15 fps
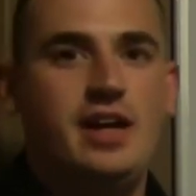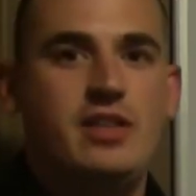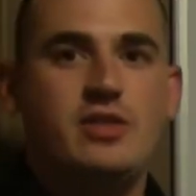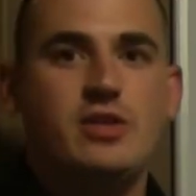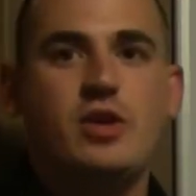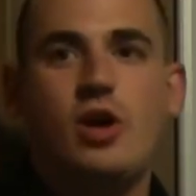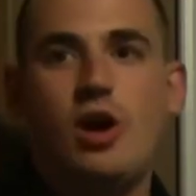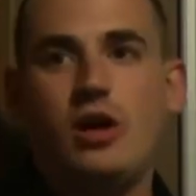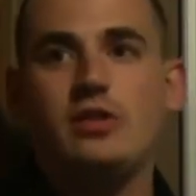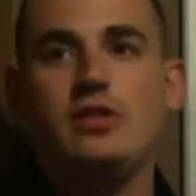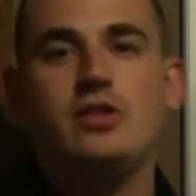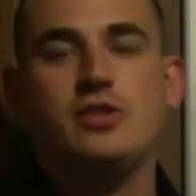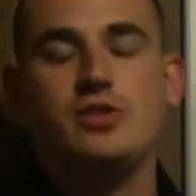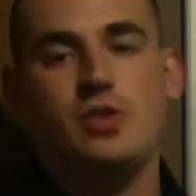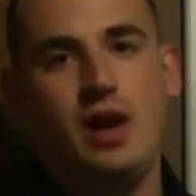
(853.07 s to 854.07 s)
and they're called
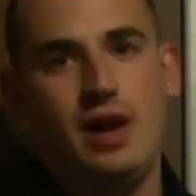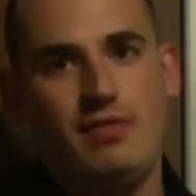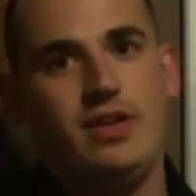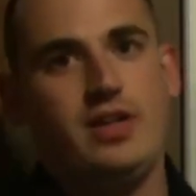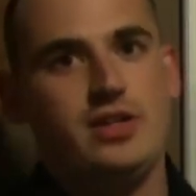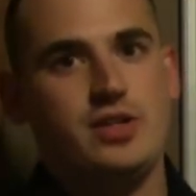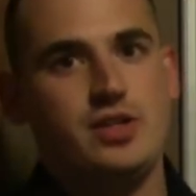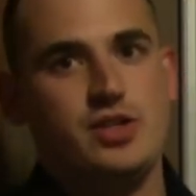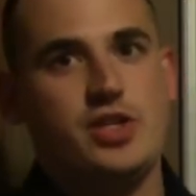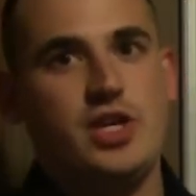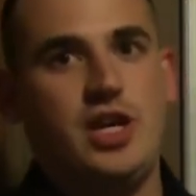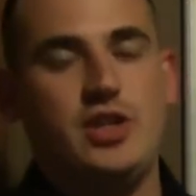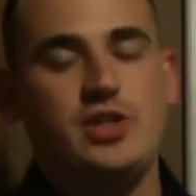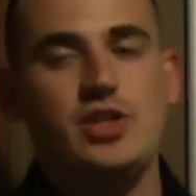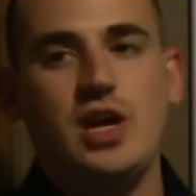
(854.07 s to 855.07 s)
traffic
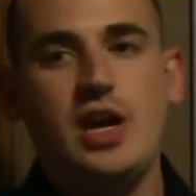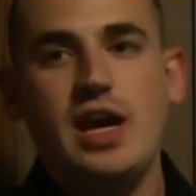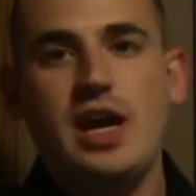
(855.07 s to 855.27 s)
exchange.